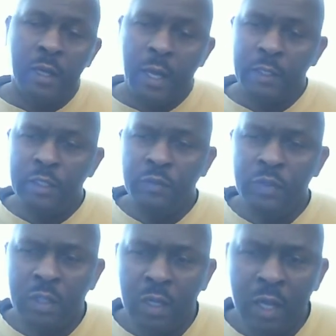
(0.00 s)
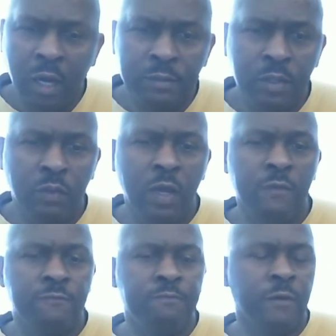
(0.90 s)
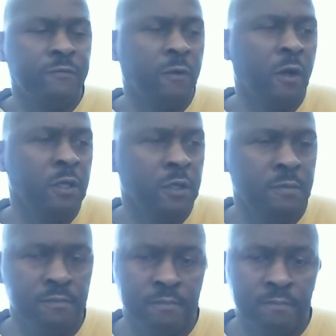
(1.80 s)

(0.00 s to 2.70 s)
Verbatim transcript: and he will clear up the way before him.